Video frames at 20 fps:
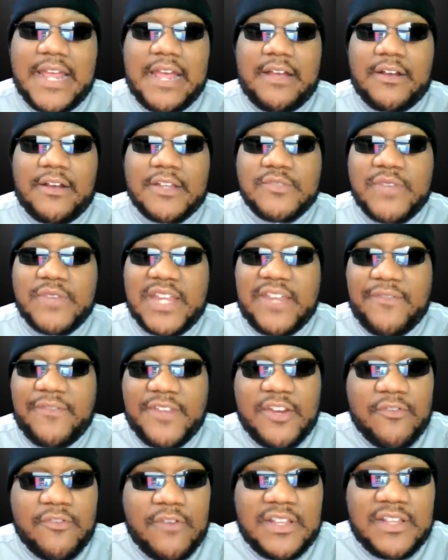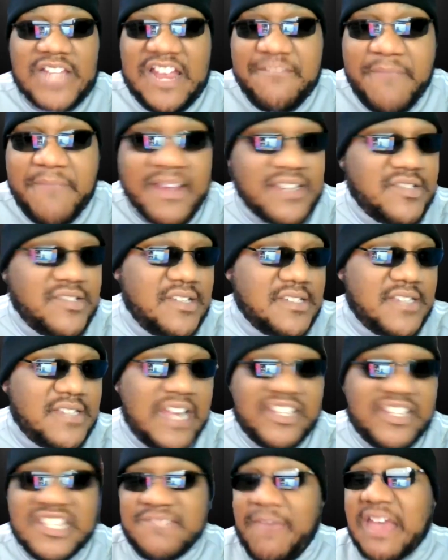doubt, because we're giving you real life messages,
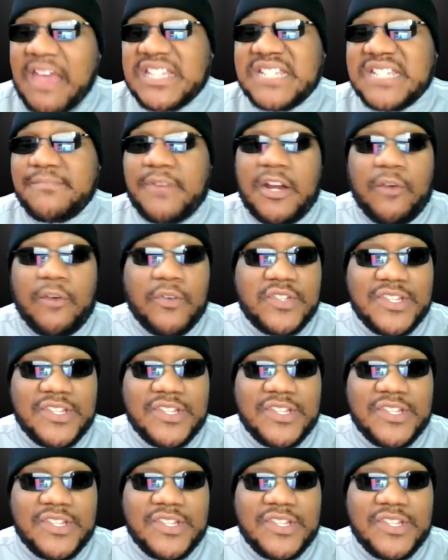not just basketball,